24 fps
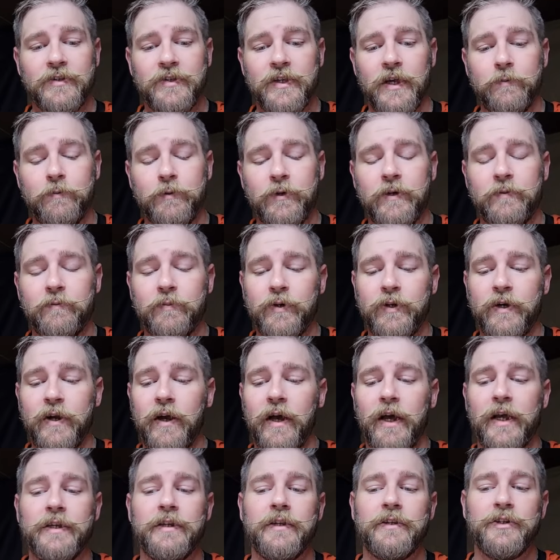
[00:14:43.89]
separate and put
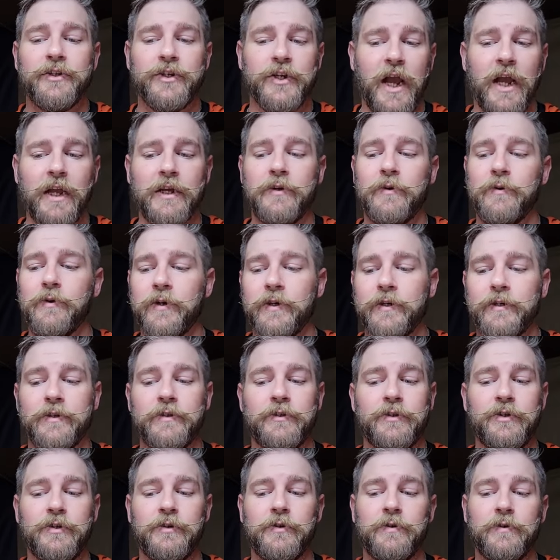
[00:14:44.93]
on shock cord
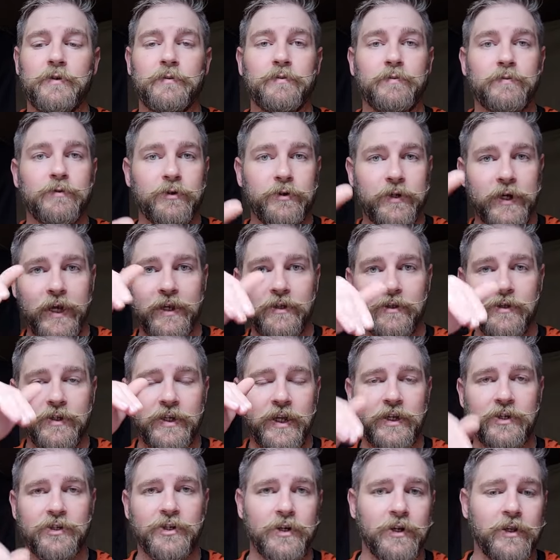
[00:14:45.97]
to create the
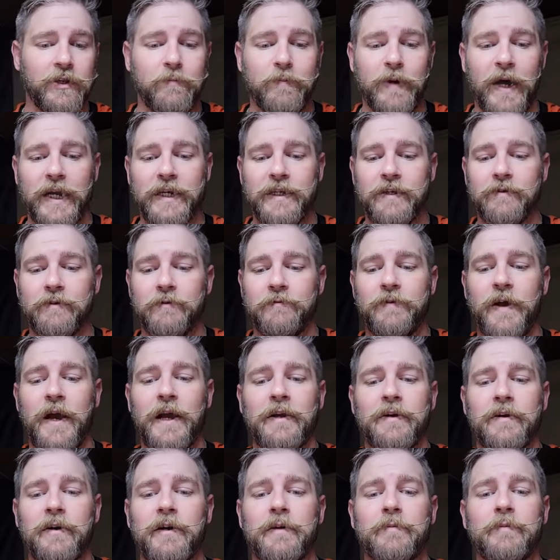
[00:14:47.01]
tension on the body of the
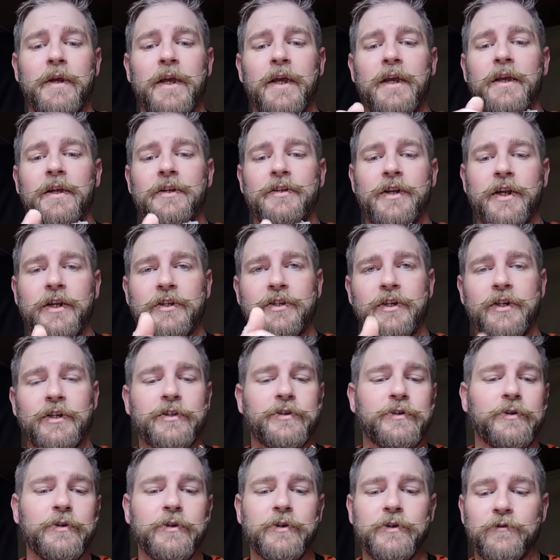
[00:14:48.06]
firearm, tensioning
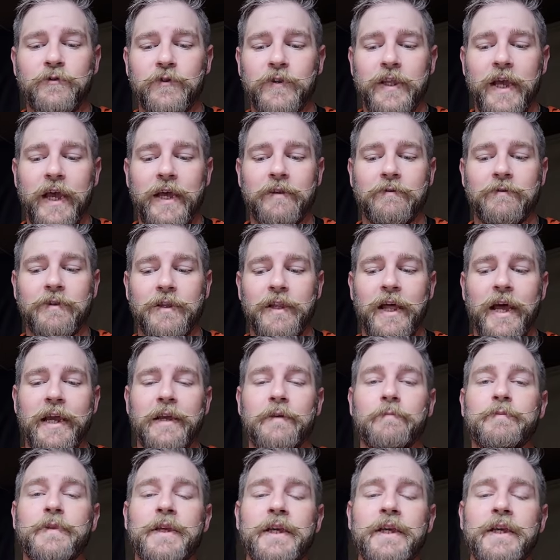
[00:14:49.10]
screws for that of the light.